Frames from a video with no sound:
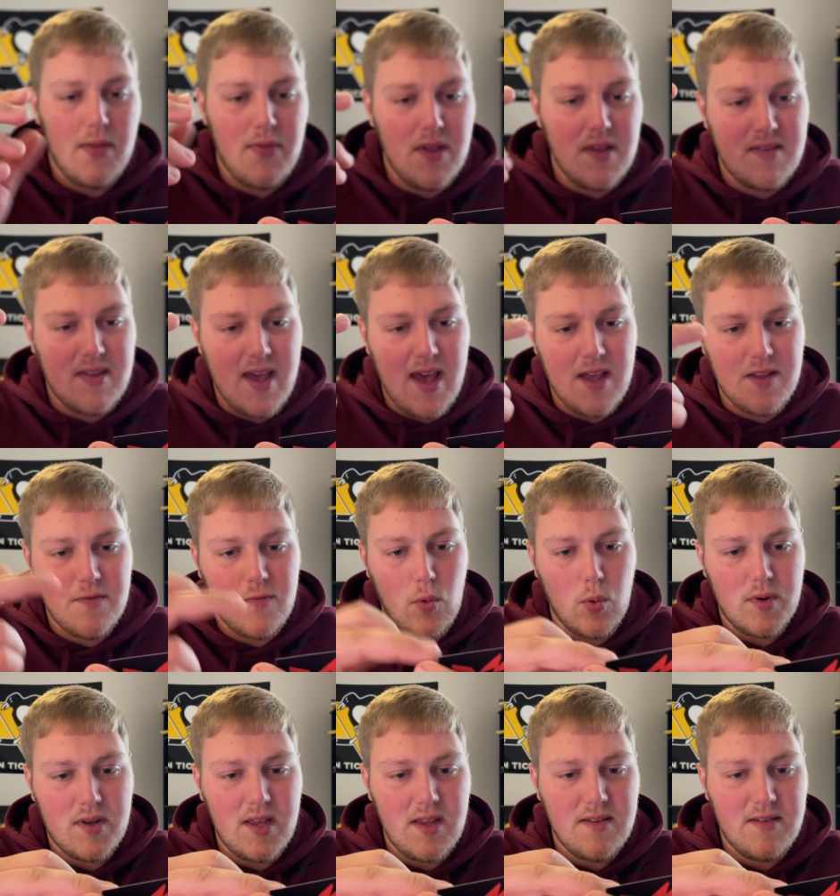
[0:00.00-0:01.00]
this has
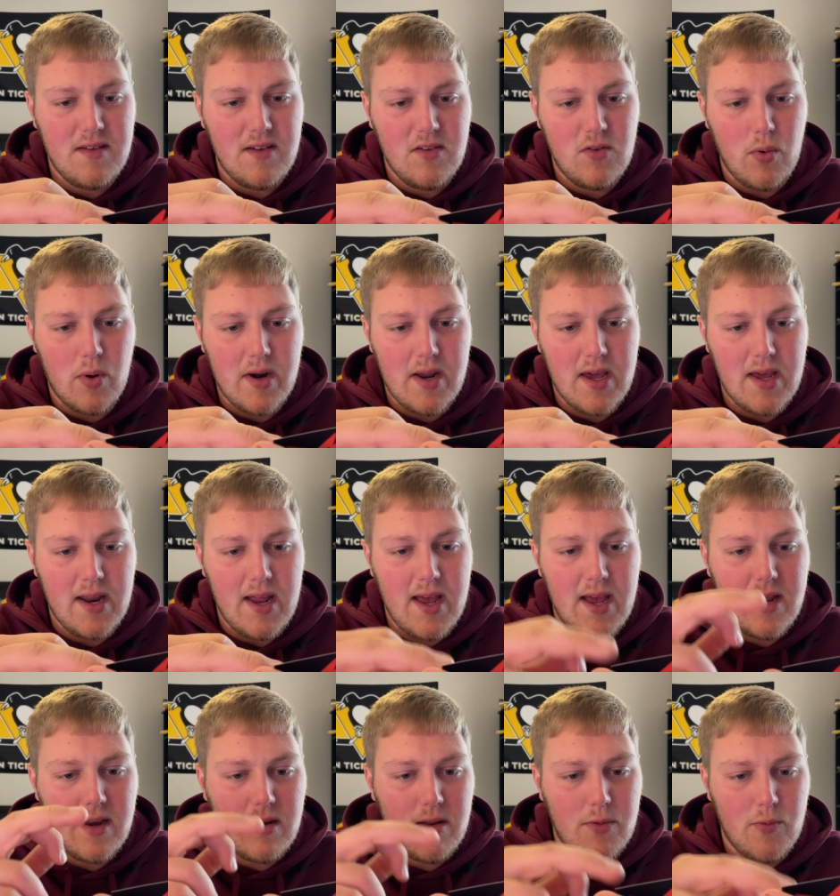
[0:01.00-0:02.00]

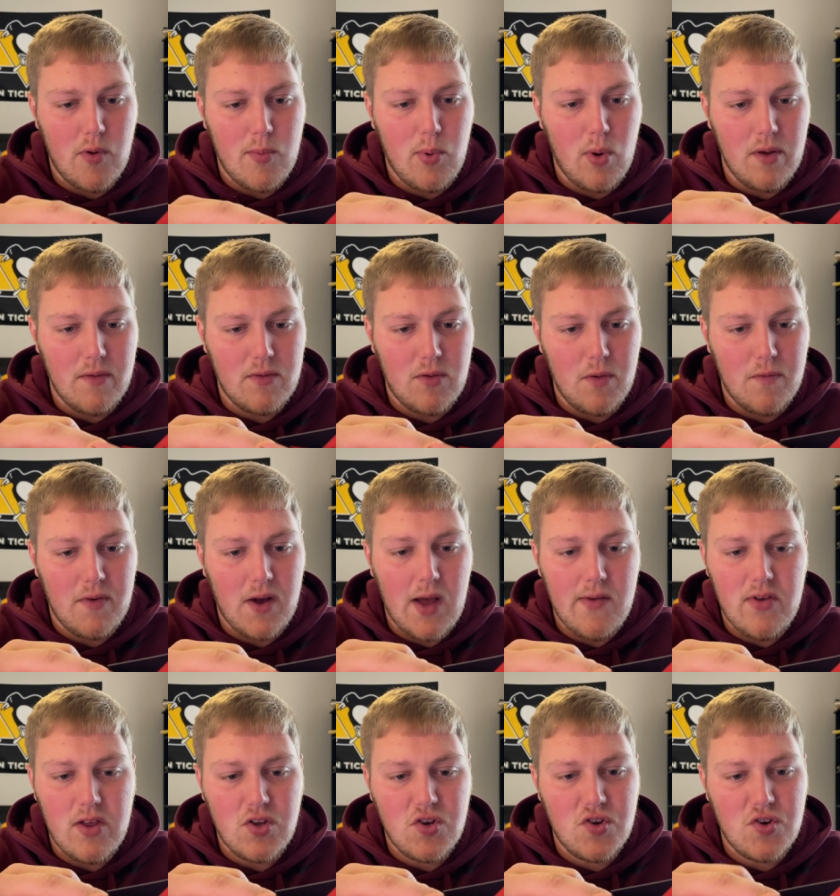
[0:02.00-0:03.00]
14C28N,
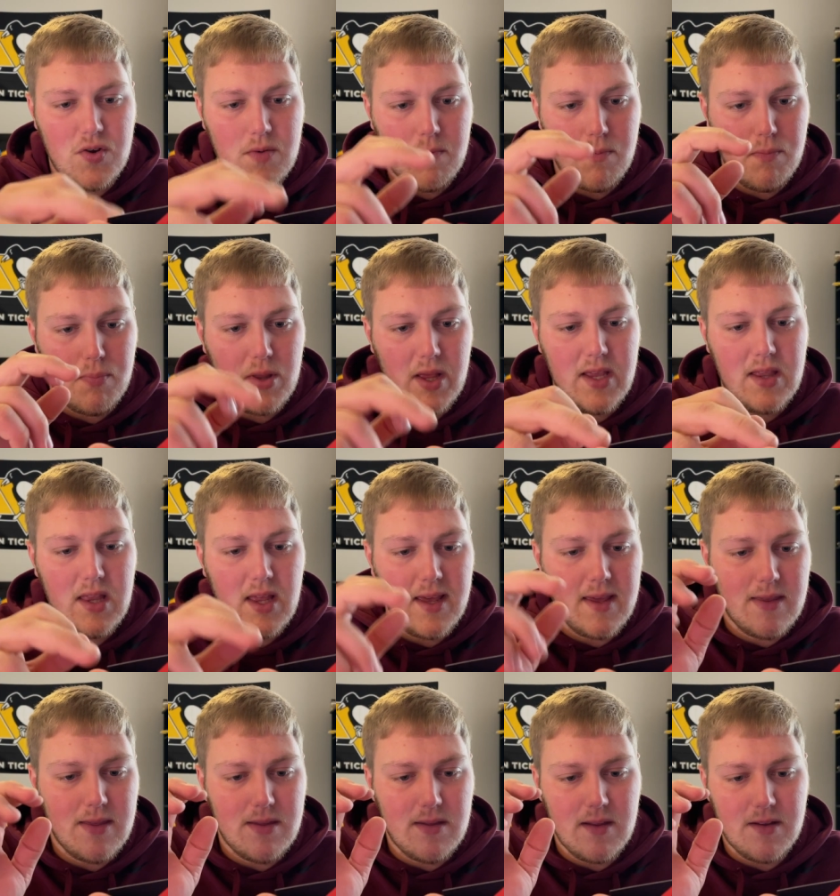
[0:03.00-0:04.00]
3.25 inch blade
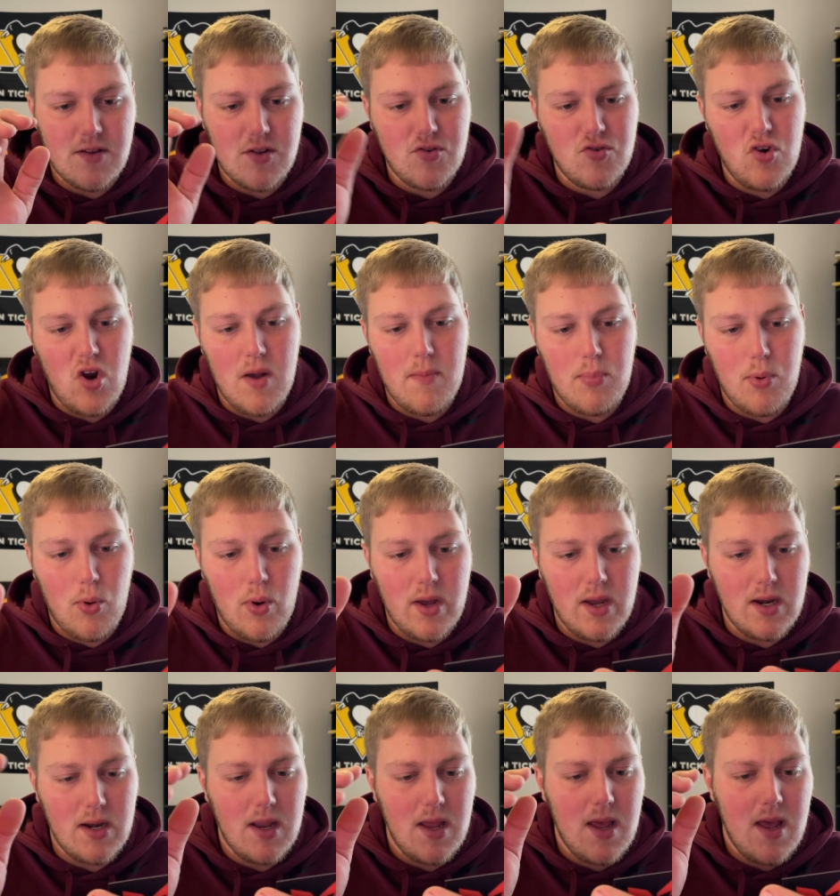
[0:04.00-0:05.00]
length. It's a drop
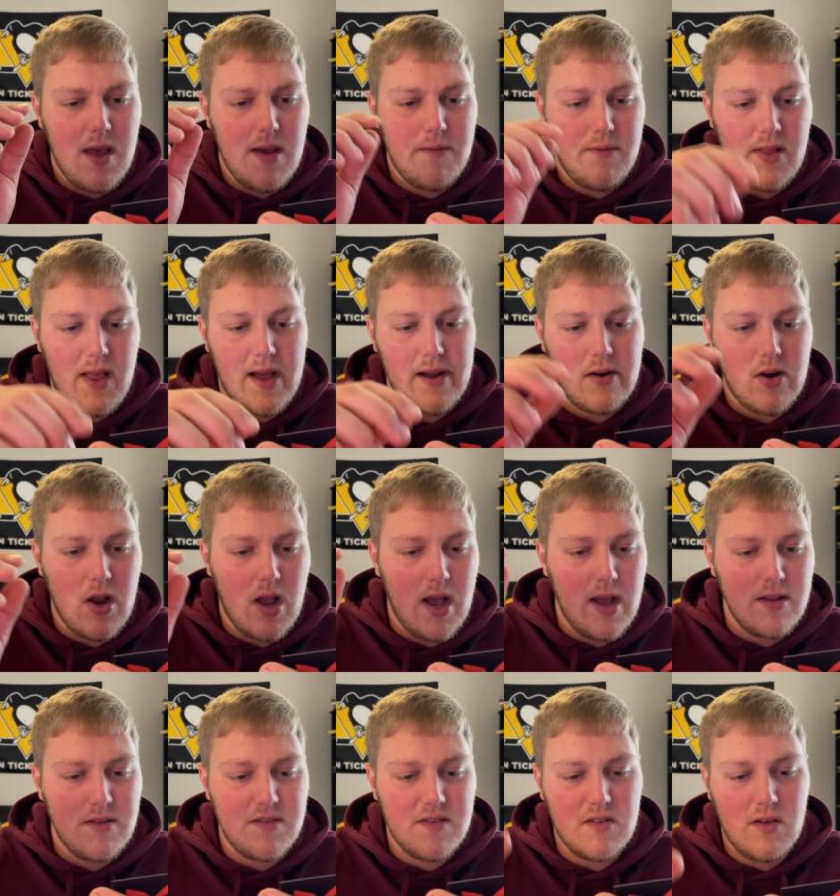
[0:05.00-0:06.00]
point, flat
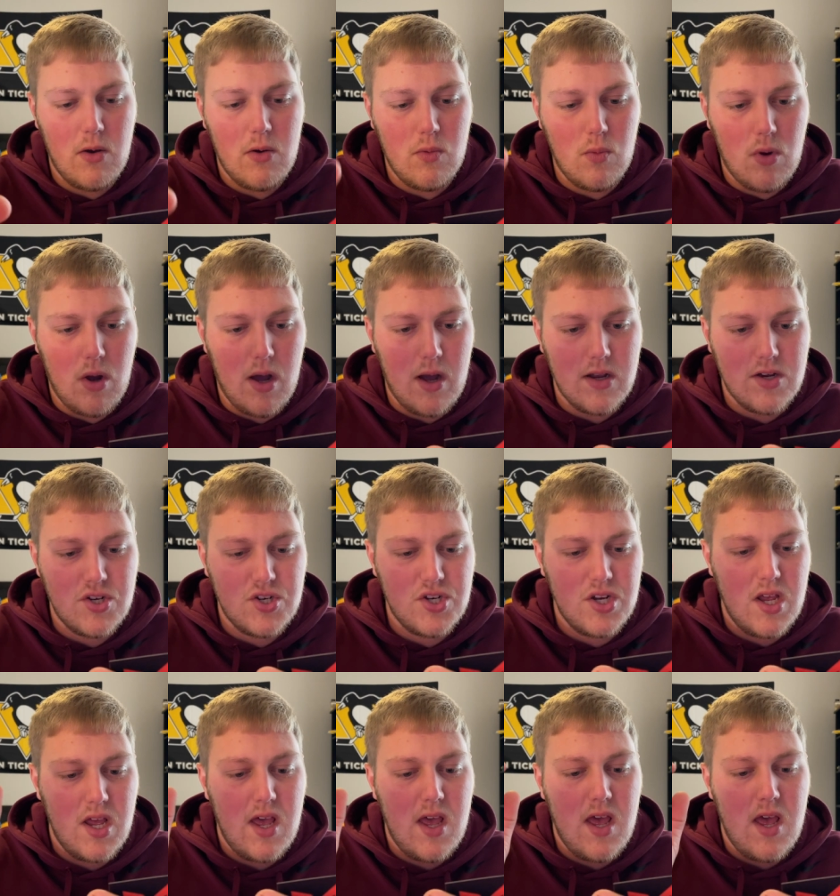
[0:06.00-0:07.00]
grind, stone wash
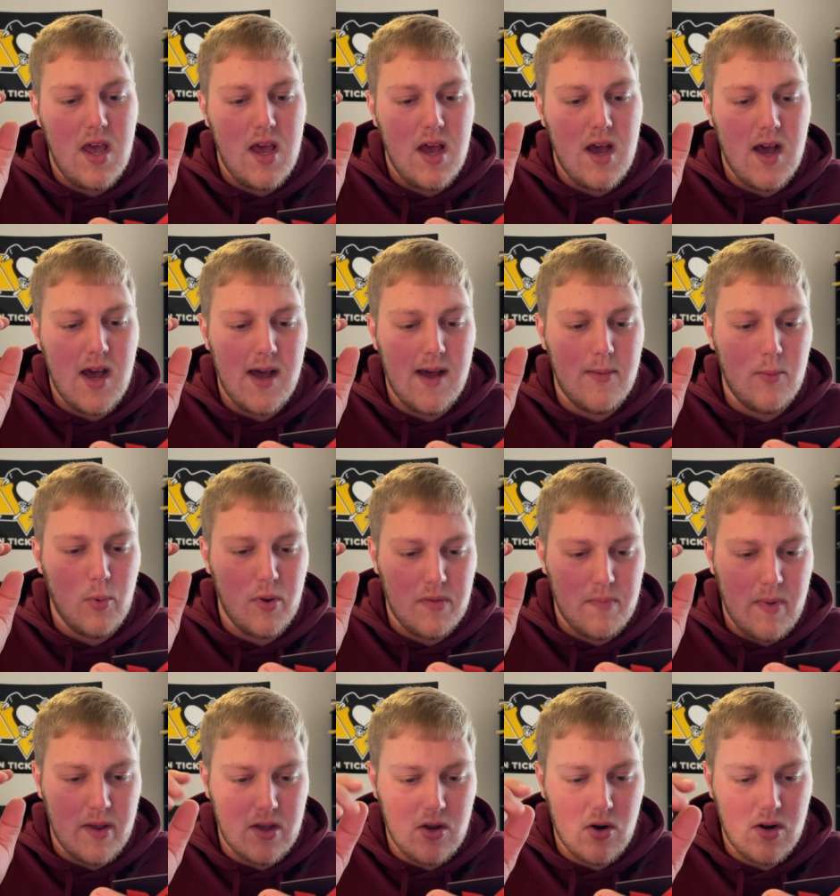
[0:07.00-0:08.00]
um, with
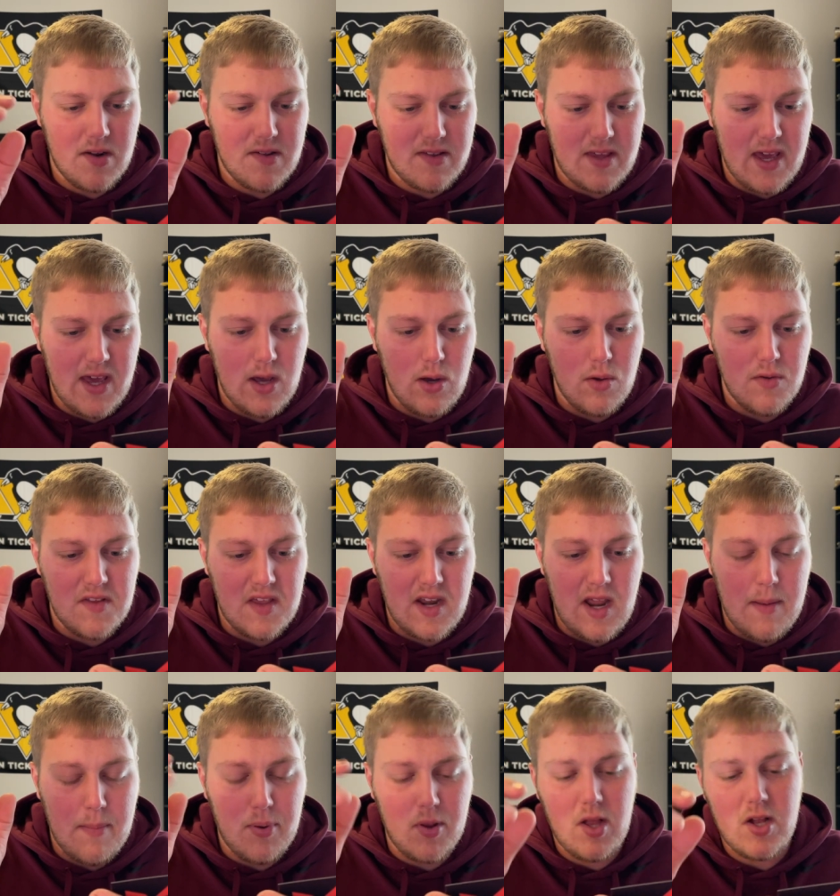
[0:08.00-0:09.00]
micarta scales and
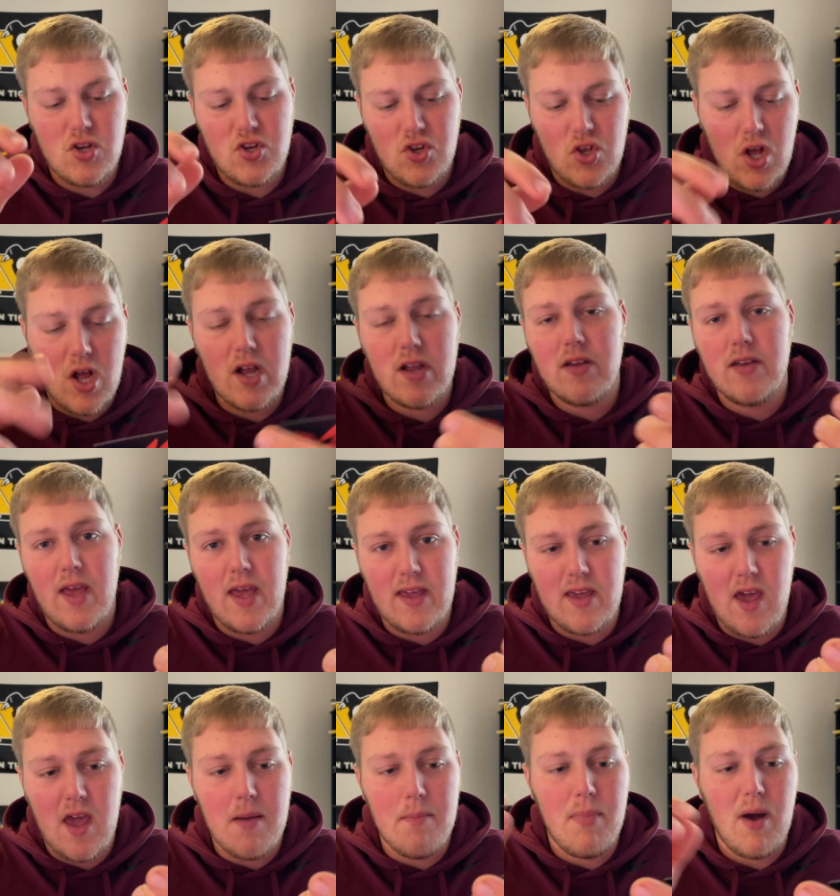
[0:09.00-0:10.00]
a plunge lock,
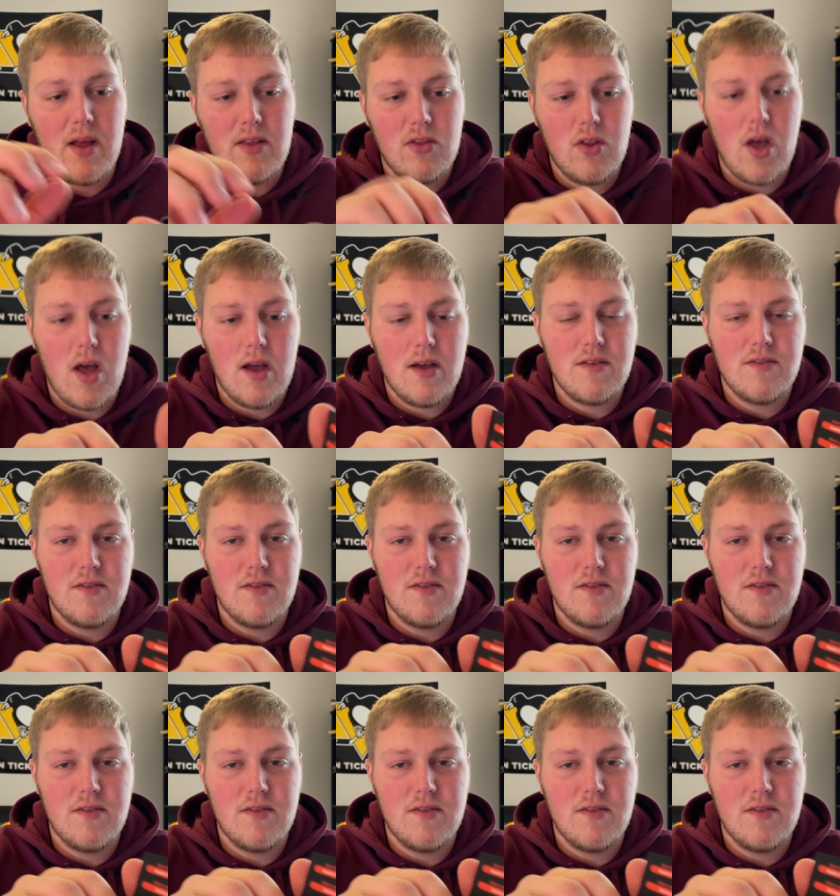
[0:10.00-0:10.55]
aka button lock.